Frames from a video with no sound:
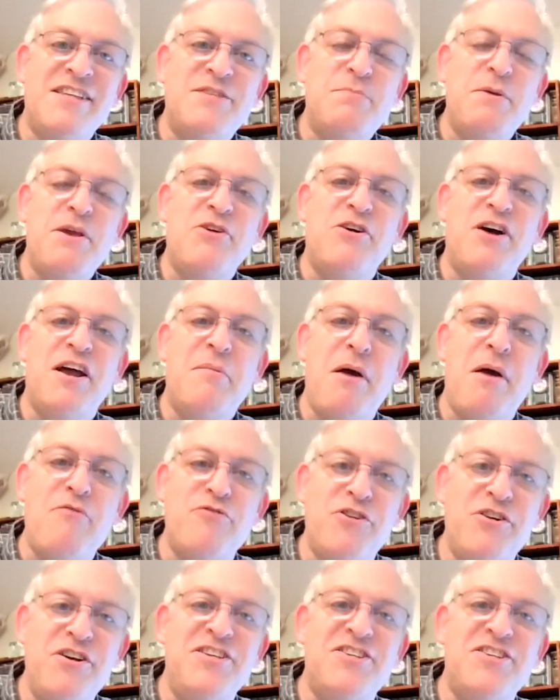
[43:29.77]
They speak a lot
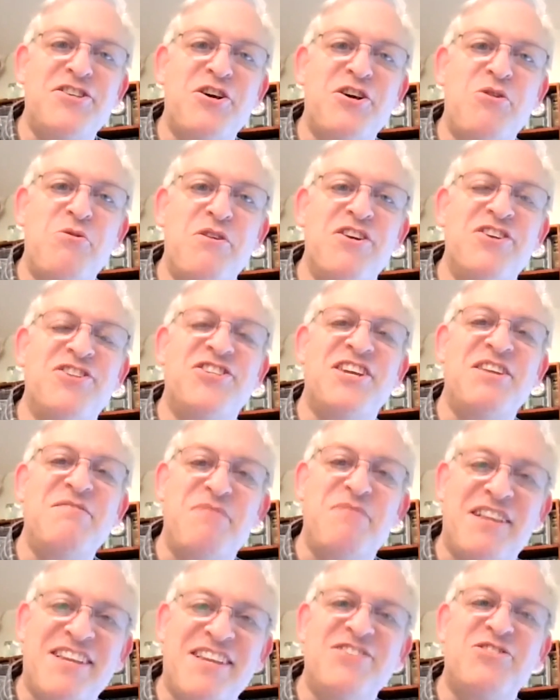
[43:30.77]
about religious
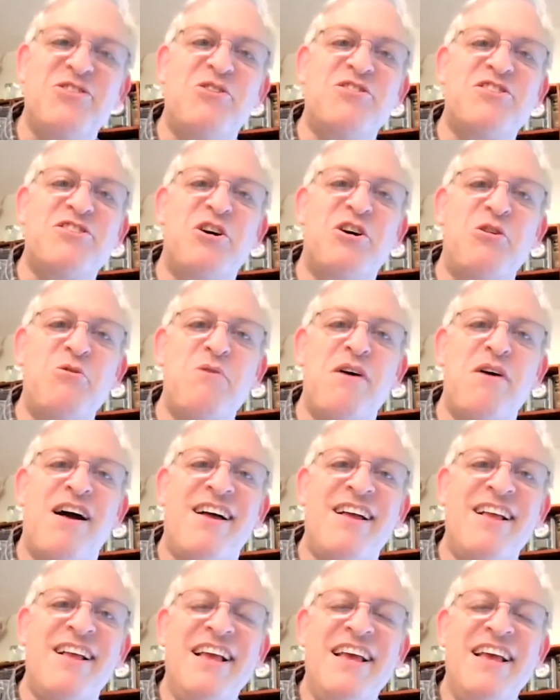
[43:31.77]
coercion, but there's also
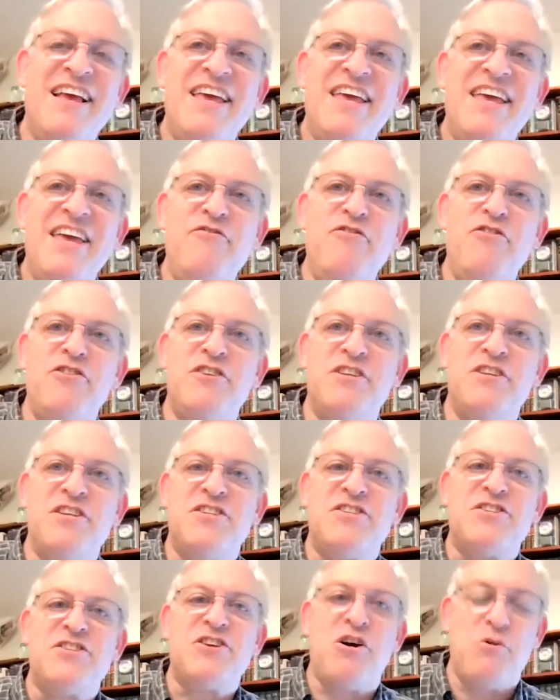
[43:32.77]
uh,
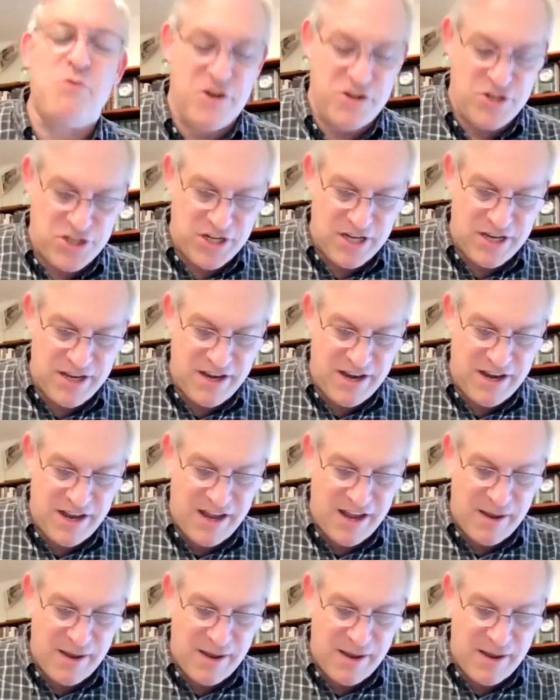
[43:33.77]
irreligious coercion.